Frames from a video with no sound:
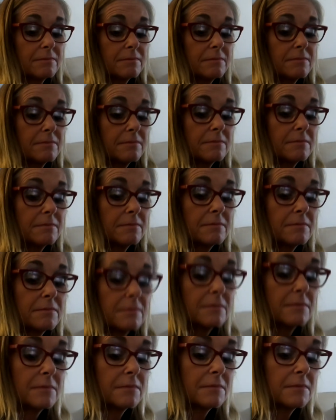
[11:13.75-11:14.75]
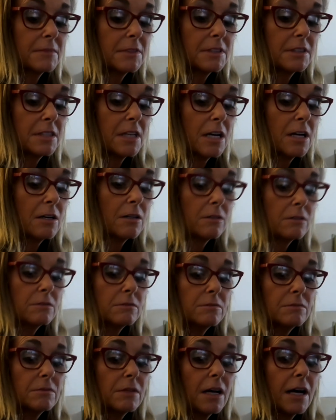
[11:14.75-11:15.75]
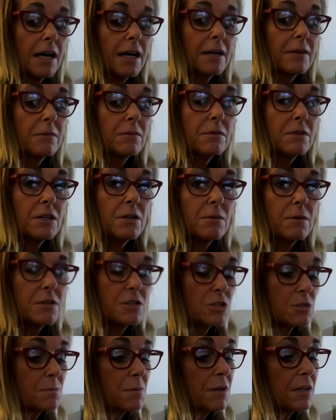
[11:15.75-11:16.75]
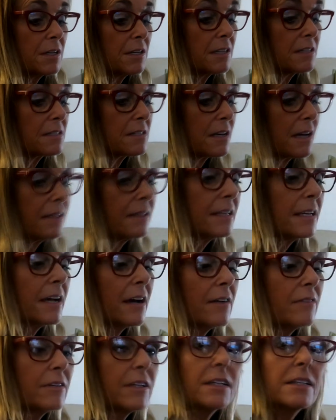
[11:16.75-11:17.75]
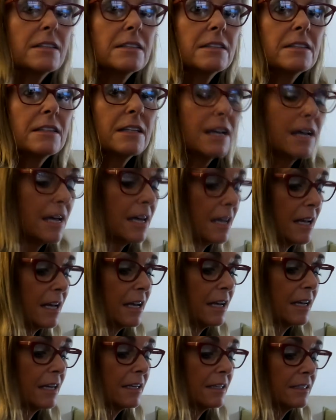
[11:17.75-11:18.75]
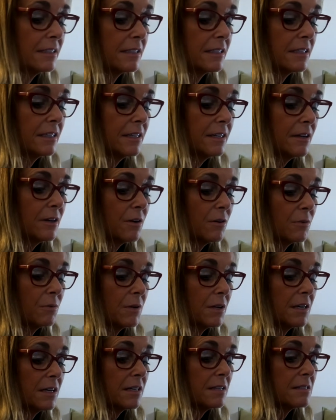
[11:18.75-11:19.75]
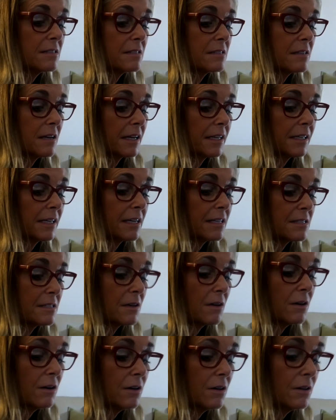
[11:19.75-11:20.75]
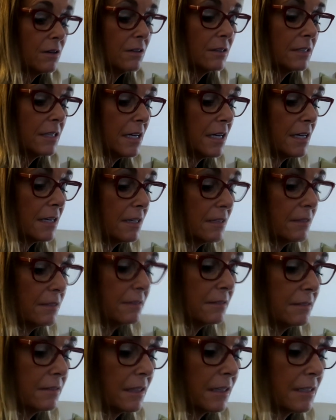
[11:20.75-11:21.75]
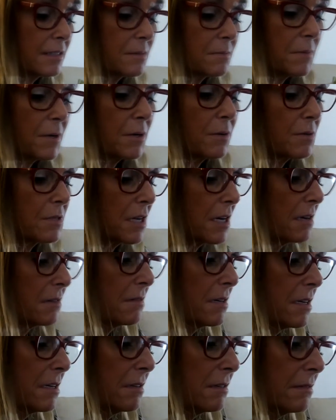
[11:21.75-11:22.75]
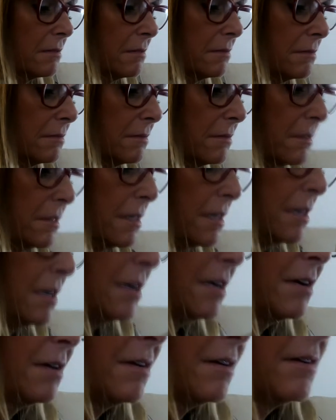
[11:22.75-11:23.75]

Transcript: Or no, or you just put it inside the oven. Just put it inside the oven. Got it. And when it's, I guess, all down, I suppose, I don't know. Oh, that's a clever.